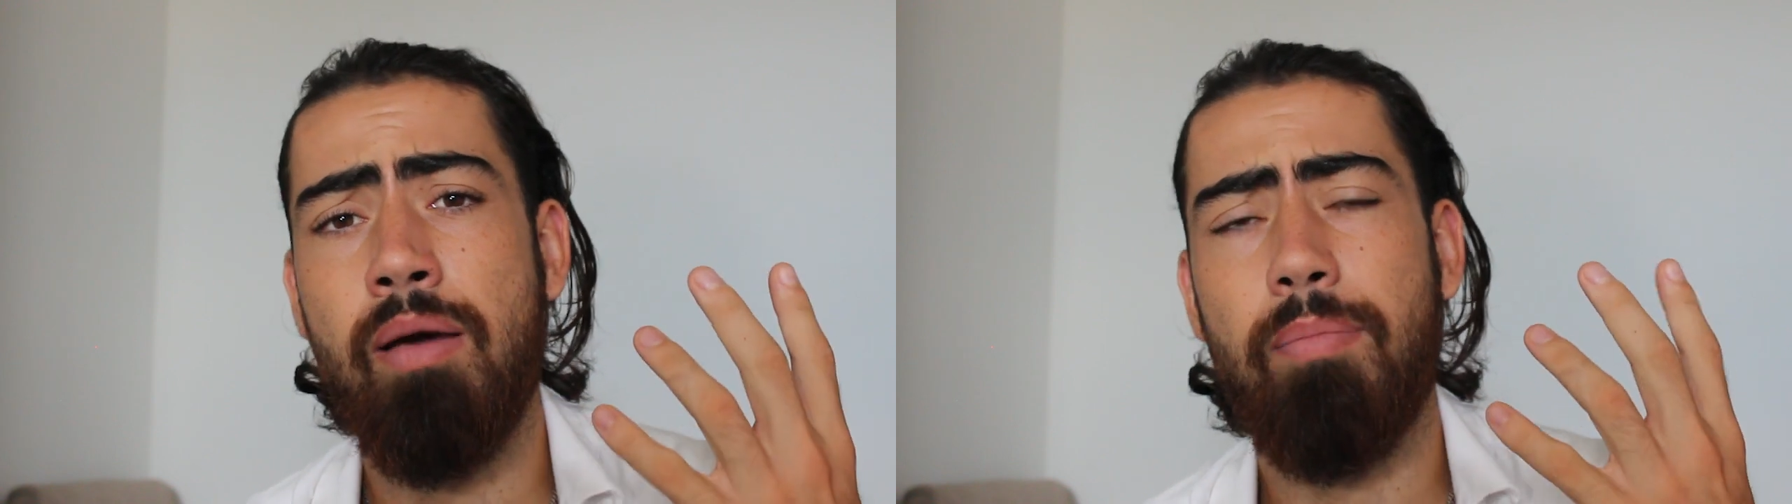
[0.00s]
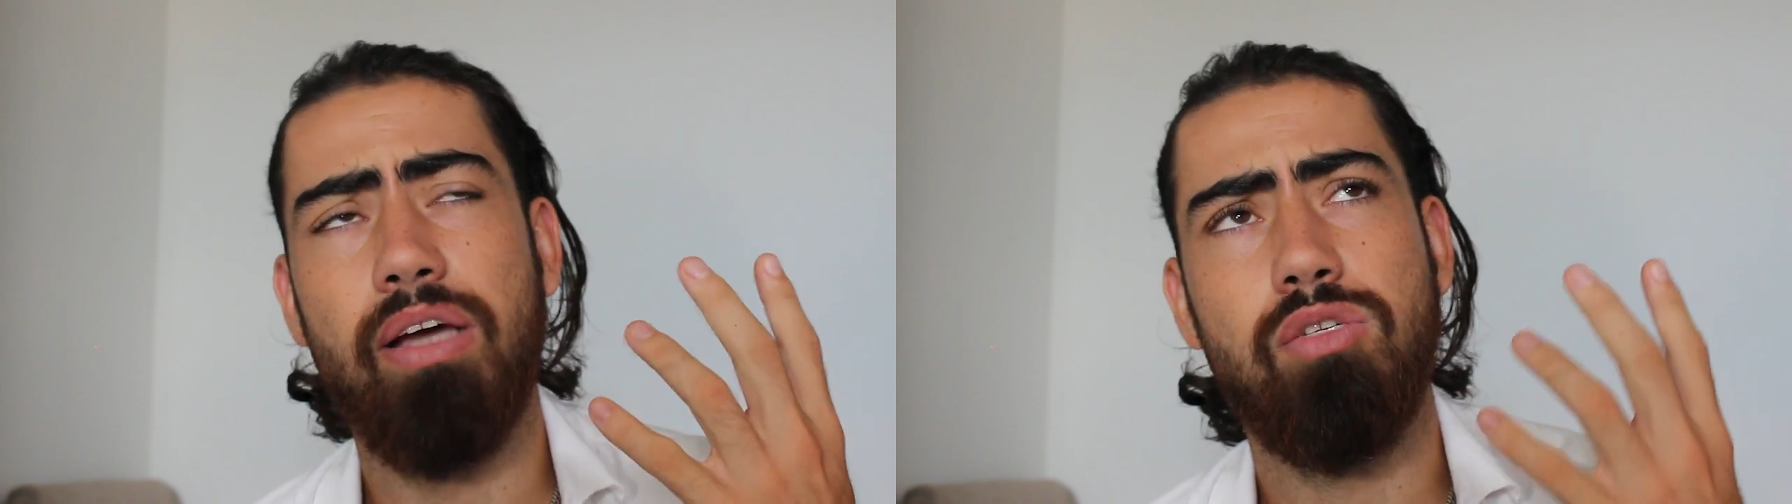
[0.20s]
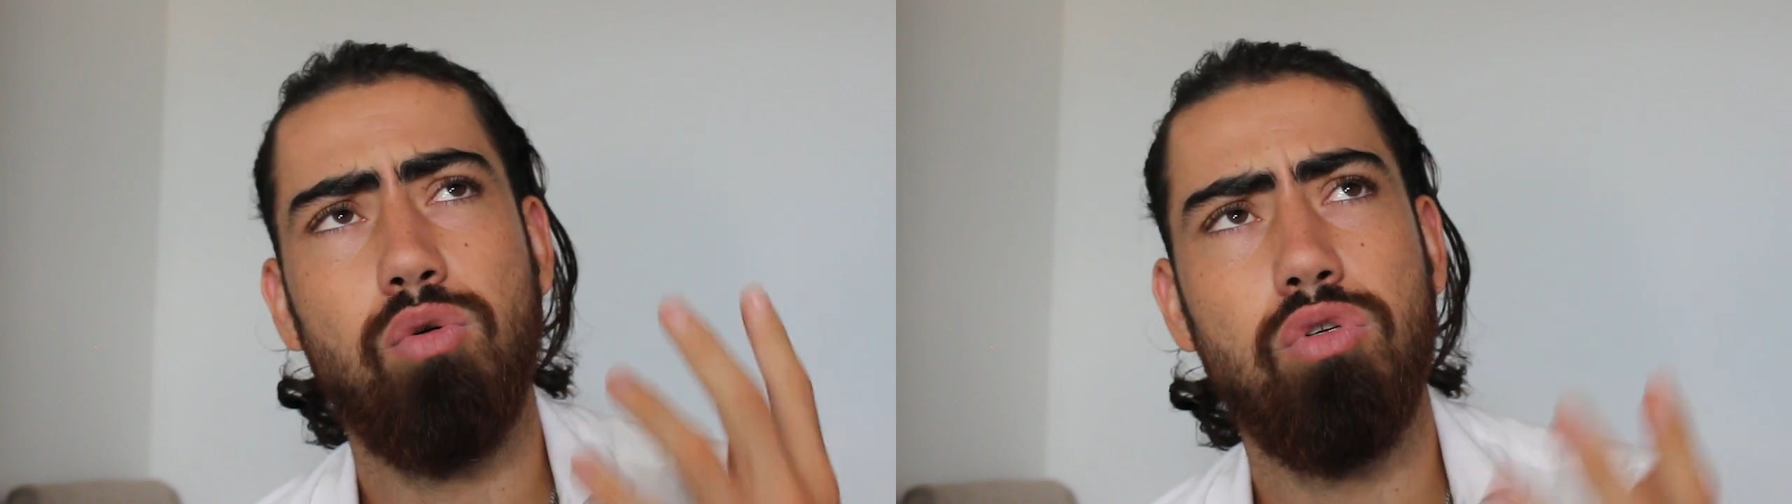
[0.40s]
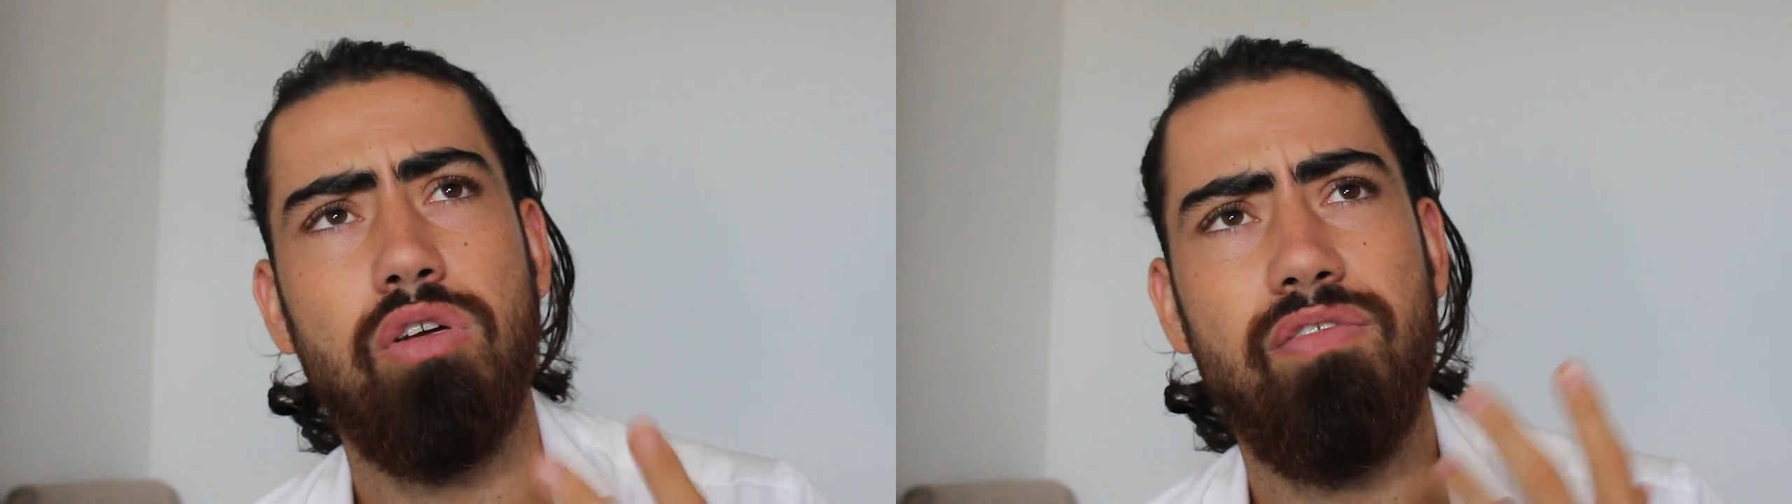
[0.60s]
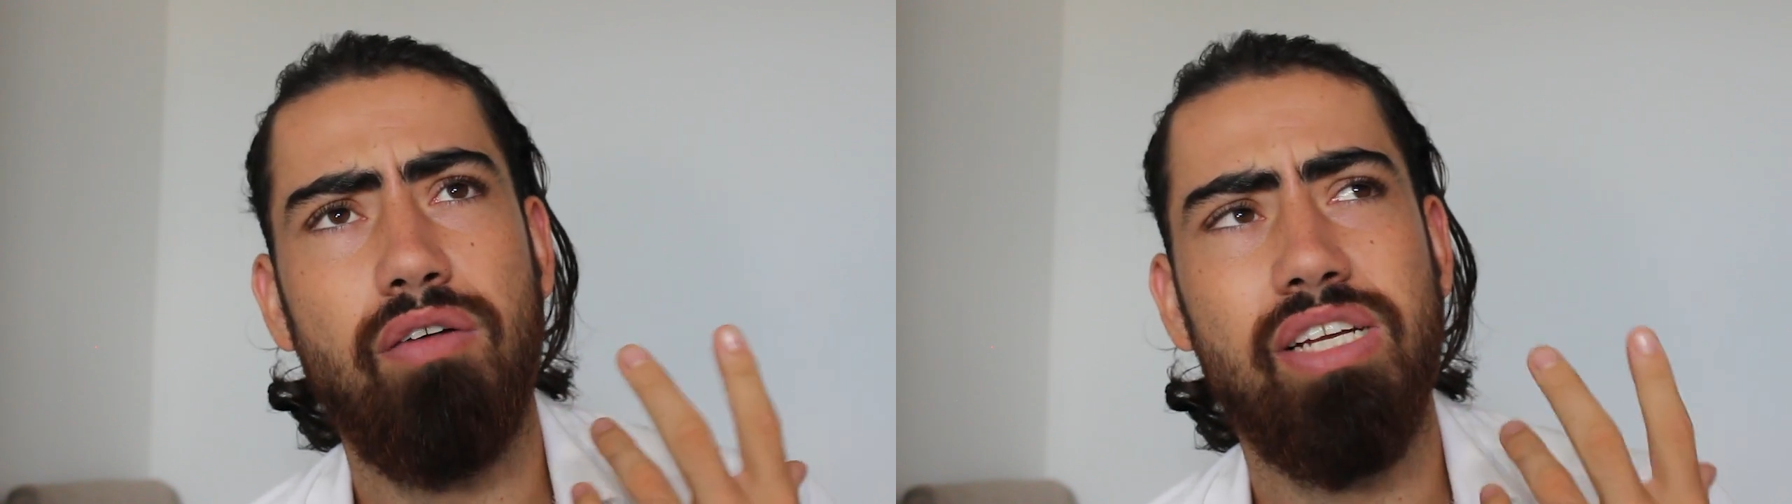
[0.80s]
but it's
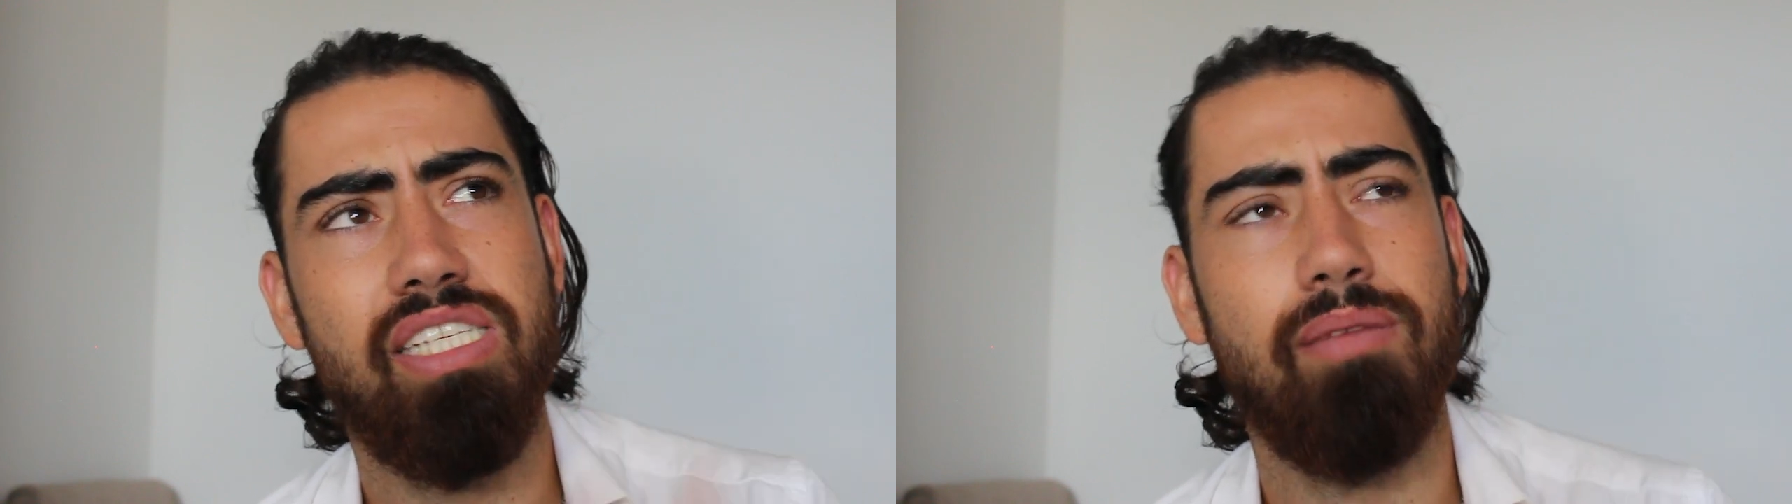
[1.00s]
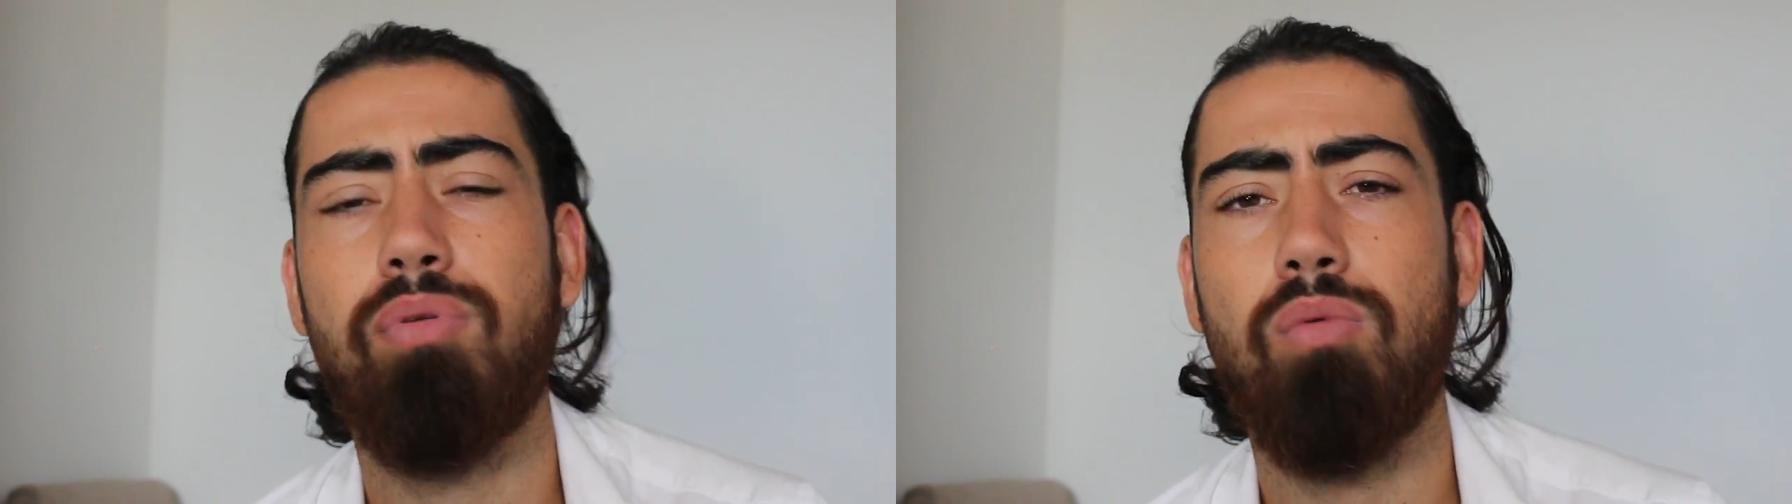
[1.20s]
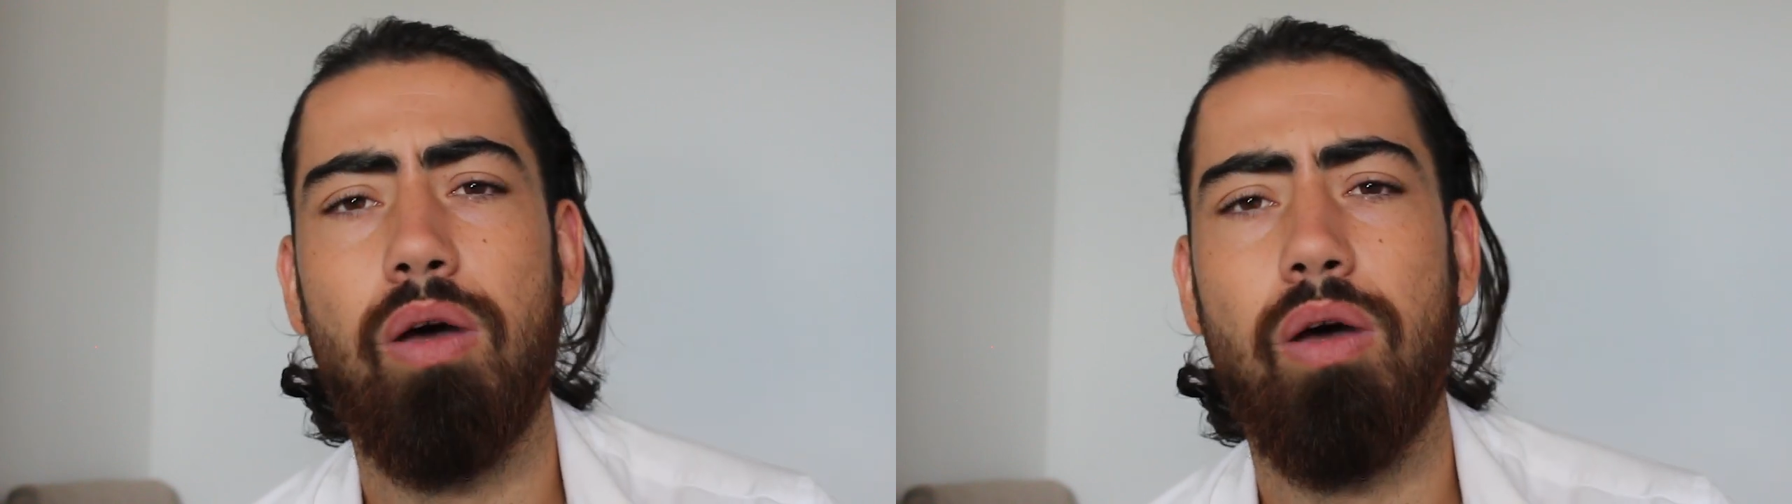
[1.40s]
also a very simple